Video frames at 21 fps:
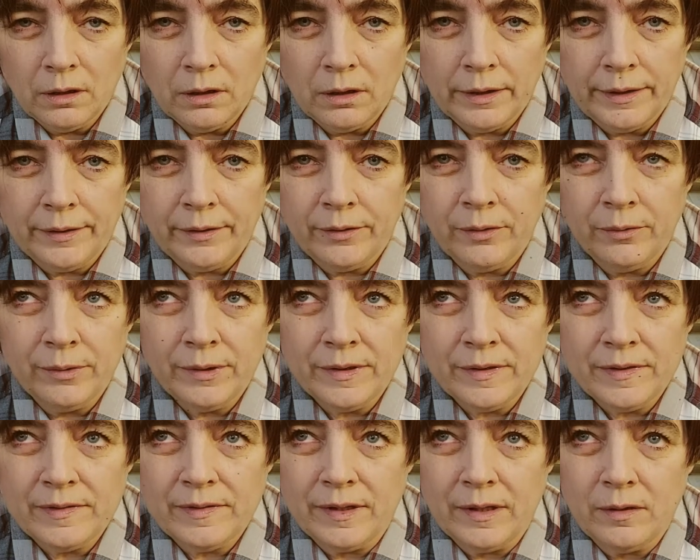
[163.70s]
I know
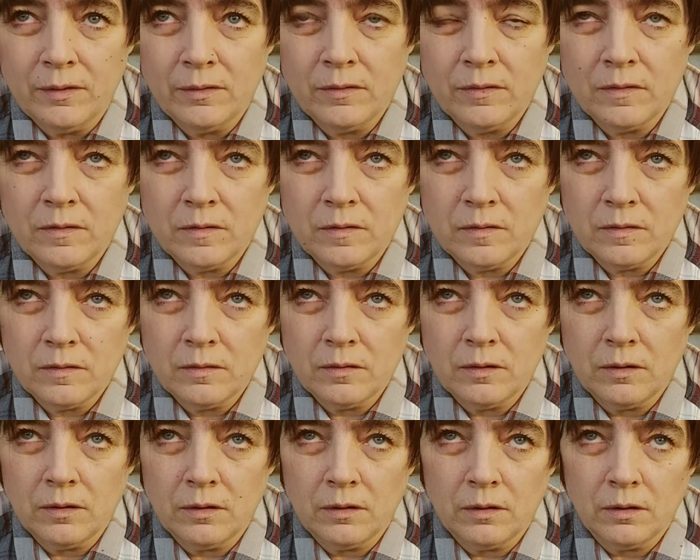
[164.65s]
it sounds
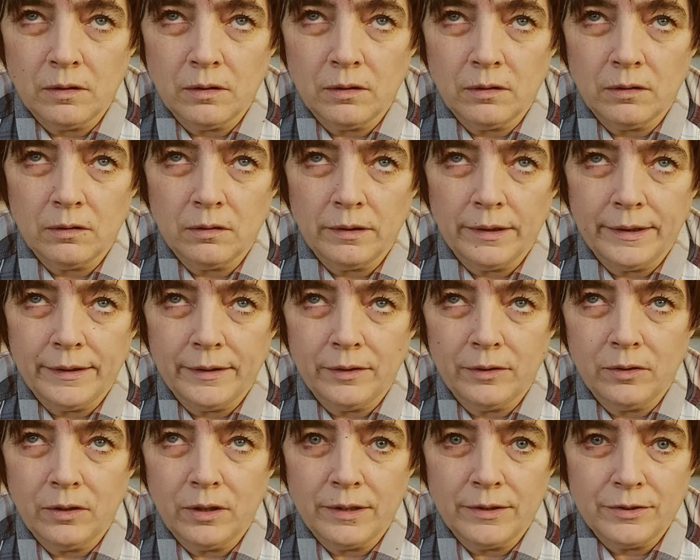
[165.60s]

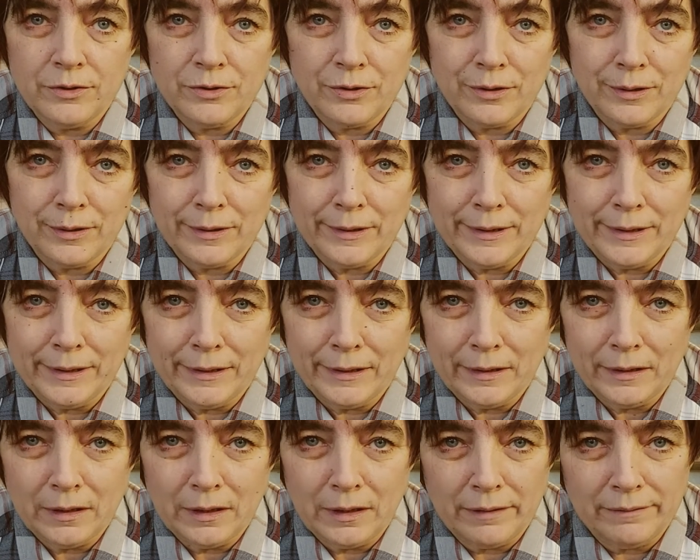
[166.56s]
like
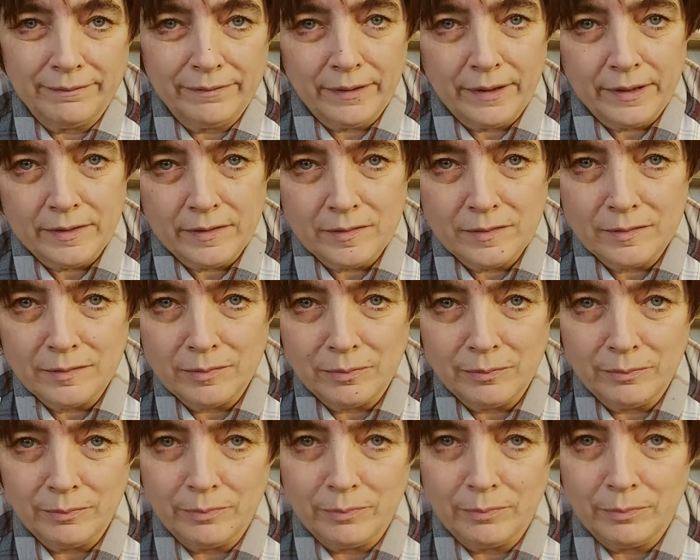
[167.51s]
contrary advice,
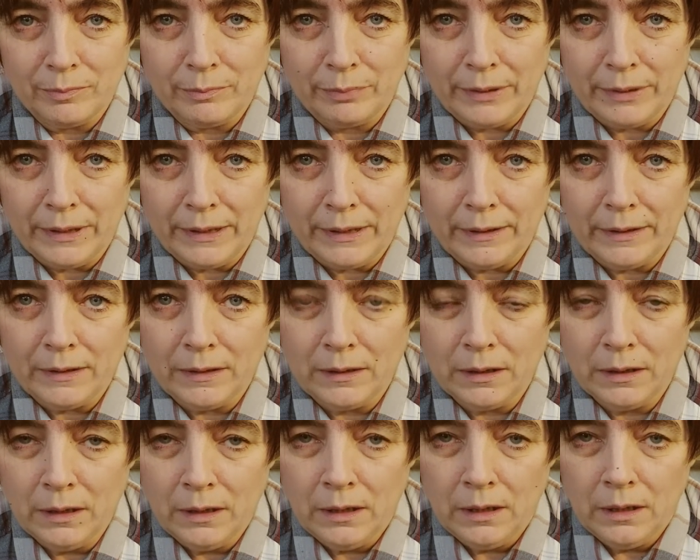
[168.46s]
but
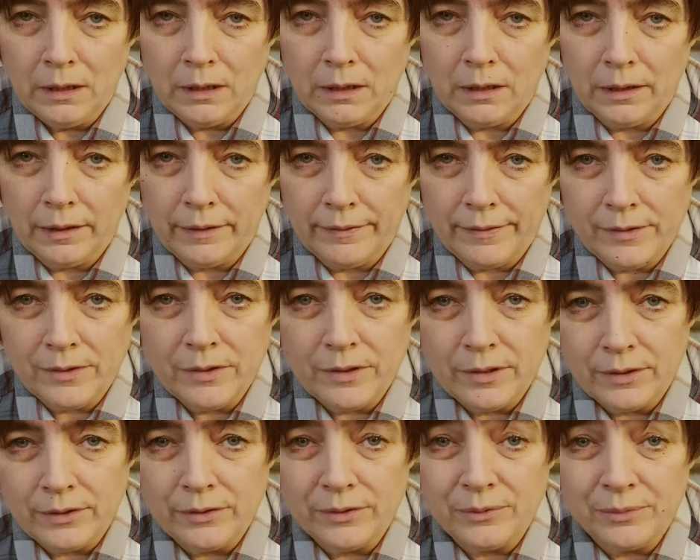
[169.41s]

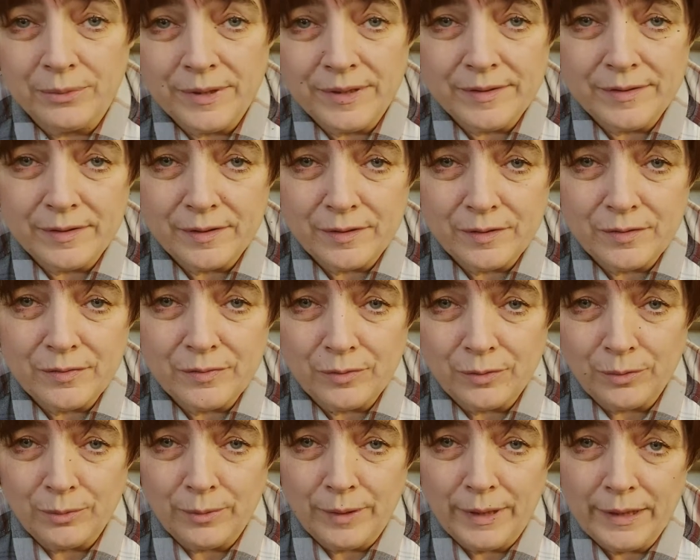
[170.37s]
there are good reasons
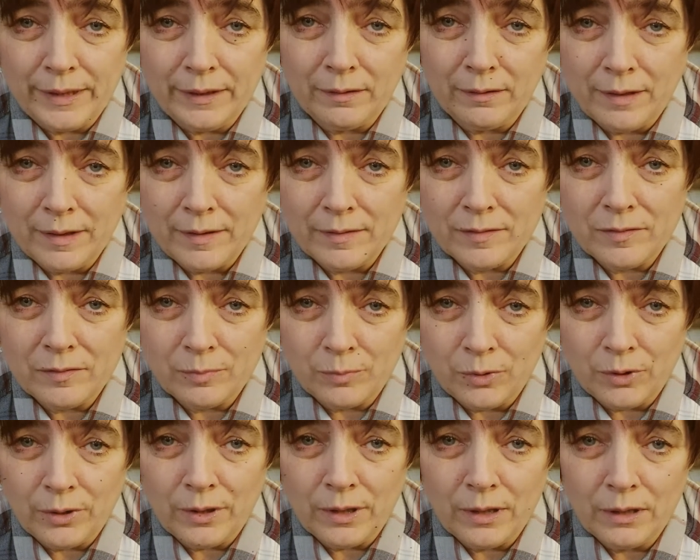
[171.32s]
for writing less,
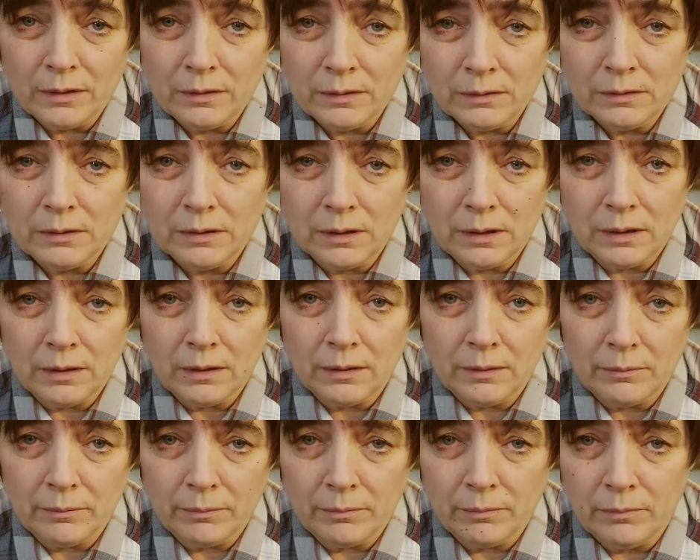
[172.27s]
Merna.
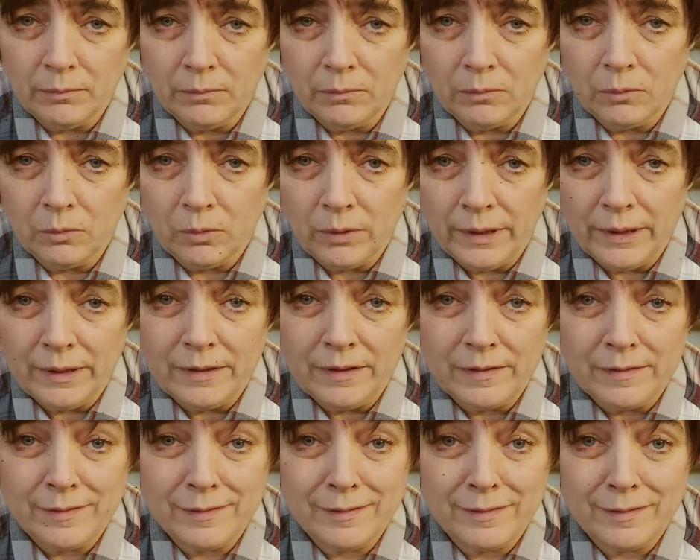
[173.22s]
One
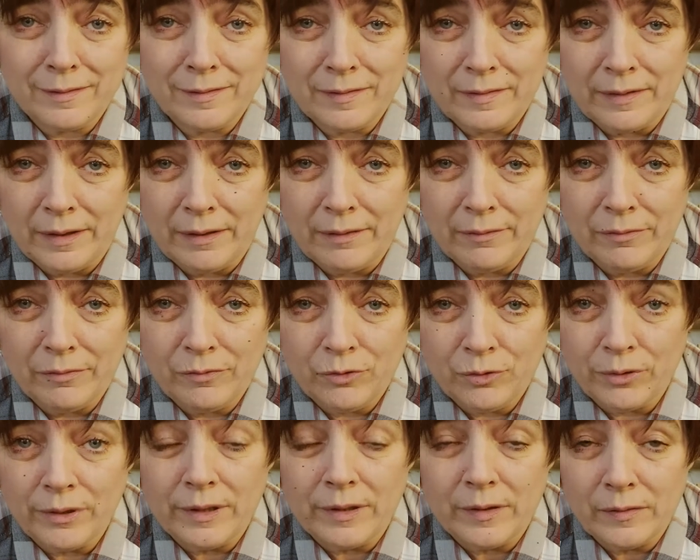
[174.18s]
is to save
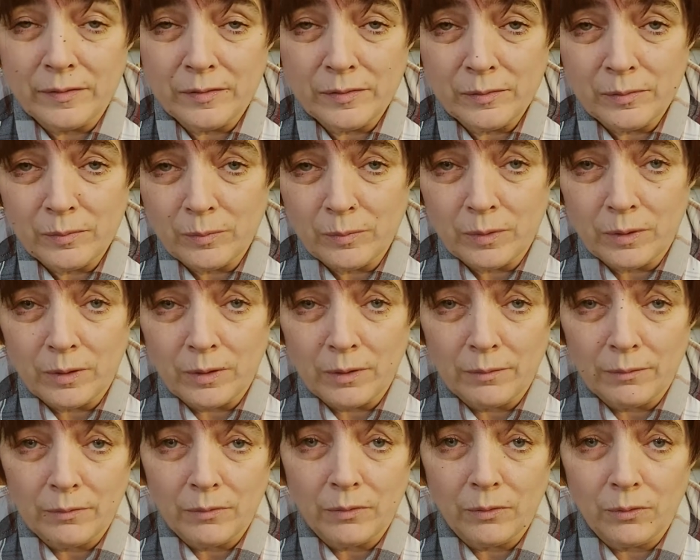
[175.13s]
trees.
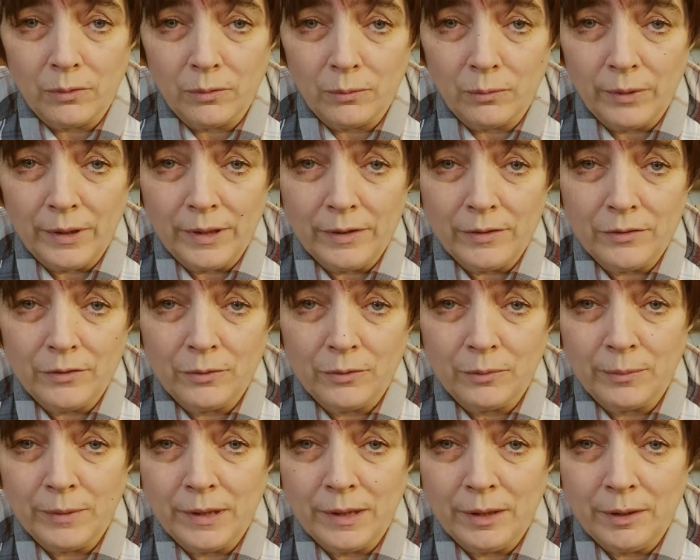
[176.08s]
There are way
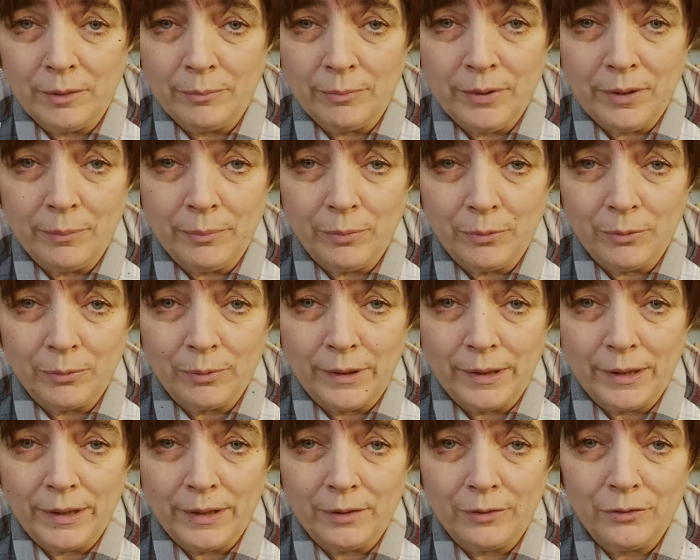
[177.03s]
too many people
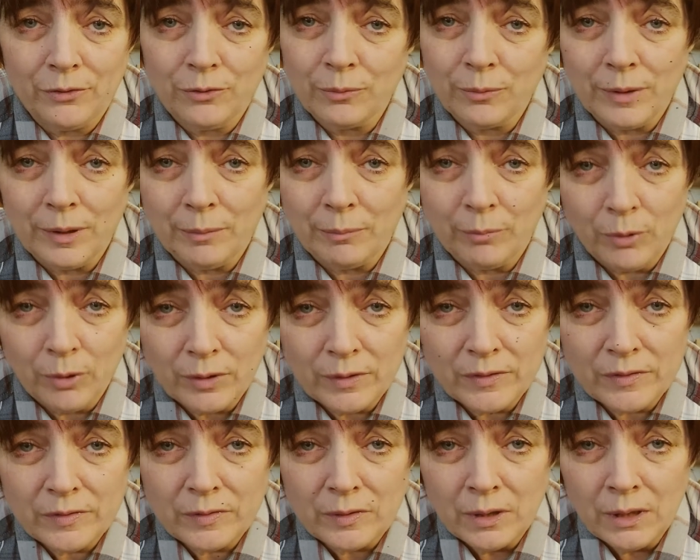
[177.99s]
writing too many
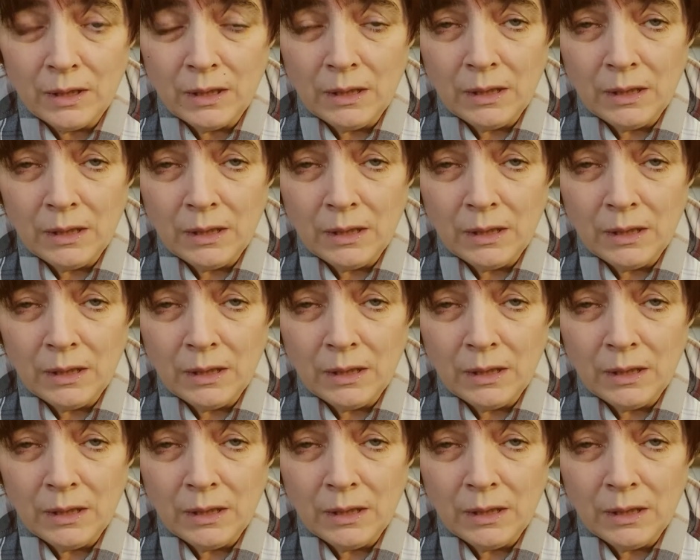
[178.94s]
books.